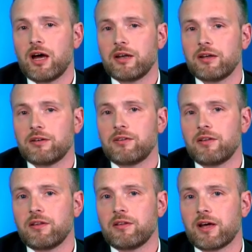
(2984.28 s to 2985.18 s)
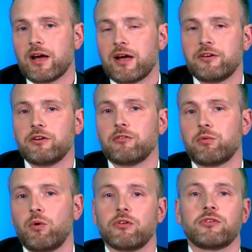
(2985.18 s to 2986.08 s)
And that idea
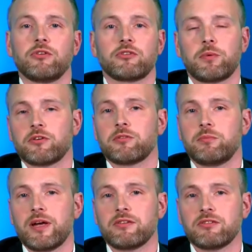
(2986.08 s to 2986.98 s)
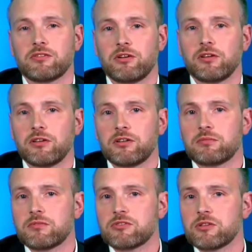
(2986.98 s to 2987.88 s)
of what suits a person best is certainly
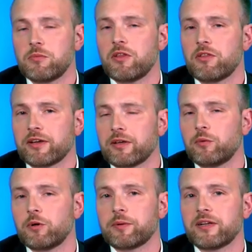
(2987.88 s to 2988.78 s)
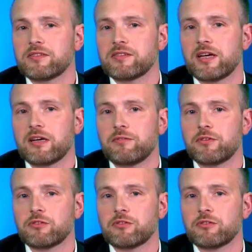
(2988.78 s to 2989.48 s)
some of the thinking we're beginning to have.